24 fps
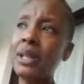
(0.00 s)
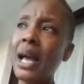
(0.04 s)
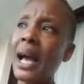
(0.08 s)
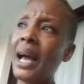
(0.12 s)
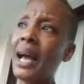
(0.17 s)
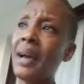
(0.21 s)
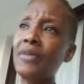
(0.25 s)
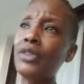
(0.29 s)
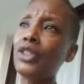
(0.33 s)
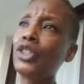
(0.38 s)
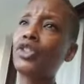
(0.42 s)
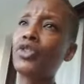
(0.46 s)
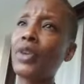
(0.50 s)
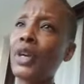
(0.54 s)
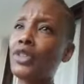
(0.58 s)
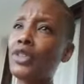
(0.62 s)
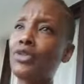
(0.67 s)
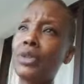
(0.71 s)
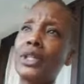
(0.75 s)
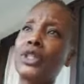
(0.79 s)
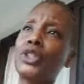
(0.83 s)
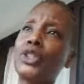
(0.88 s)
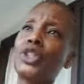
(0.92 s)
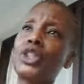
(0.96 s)
have a strange
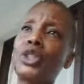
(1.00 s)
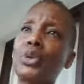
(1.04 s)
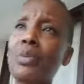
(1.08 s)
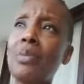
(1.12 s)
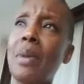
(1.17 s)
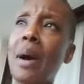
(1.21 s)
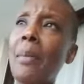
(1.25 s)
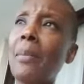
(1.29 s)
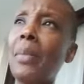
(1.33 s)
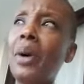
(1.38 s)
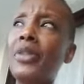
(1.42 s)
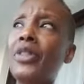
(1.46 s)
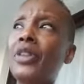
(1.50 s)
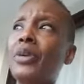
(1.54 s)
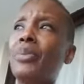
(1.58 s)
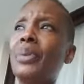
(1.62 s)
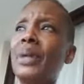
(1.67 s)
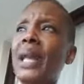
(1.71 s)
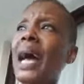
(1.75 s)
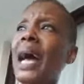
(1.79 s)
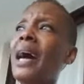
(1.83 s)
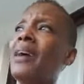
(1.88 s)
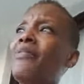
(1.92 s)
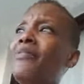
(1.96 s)
relationship with my mother,
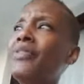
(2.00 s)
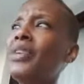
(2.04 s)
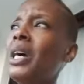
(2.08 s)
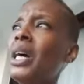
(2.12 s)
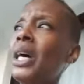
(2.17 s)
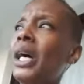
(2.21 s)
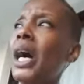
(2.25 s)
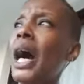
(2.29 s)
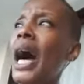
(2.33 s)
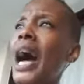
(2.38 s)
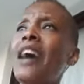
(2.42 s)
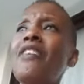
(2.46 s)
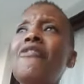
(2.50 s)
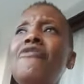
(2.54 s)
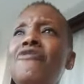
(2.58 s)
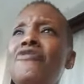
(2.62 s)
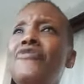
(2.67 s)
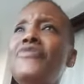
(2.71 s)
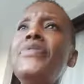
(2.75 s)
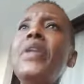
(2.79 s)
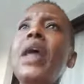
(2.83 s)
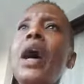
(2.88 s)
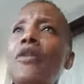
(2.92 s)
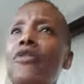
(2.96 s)
but I've
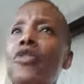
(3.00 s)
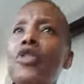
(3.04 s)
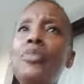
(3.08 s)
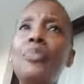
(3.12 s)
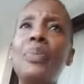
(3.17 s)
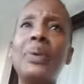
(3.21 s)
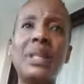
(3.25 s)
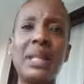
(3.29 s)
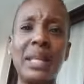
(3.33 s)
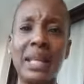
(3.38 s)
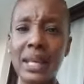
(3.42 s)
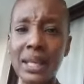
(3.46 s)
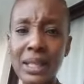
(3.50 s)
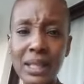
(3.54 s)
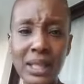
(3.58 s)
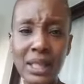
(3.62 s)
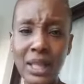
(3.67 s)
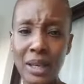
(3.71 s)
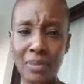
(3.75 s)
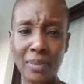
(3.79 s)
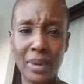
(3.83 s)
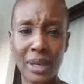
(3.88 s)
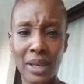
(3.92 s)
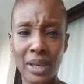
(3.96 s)
never been
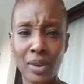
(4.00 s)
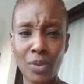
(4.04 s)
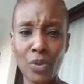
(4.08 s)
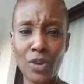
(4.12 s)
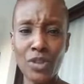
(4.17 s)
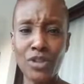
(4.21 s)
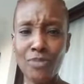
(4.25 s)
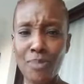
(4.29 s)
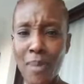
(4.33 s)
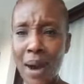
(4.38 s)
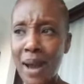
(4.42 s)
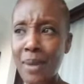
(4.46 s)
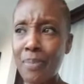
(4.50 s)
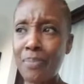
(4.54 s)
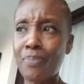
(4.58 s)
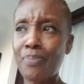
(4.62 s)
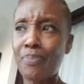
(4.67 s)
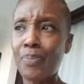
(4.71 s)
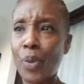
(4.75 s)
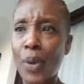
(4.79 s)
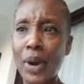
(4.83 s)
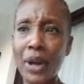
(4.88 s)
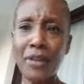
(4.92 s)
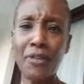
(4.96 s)
intimate with my
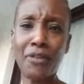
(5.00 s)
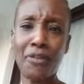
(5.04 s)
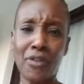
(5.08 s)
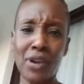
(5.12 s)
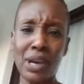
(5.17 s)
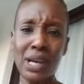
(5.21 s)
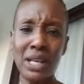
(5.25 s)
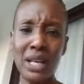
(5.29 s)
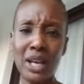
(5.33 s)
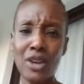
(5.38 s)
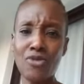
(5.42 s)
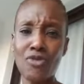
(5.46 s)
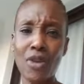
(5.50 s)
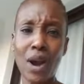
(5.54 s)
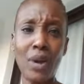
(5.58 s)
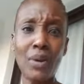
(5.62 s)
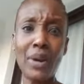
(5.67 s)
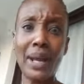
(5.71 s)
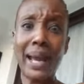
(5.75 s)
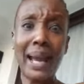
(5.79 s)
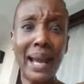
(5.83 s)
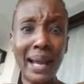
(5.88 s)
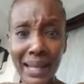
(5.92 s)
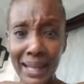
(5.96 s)
boyfriend around
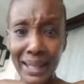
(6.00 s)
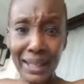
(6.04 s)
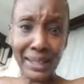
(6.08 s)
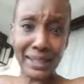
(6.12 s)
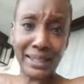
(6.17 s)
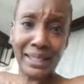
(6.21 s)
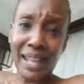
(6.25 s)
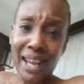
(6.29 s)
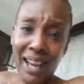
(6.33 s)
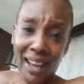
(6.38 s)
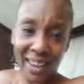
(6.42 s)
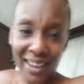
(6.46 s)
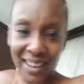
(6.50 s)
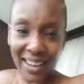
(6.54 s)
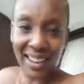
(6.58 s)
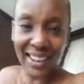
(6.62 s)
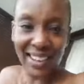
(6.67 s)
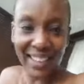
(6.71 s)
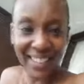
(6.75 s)
any adult.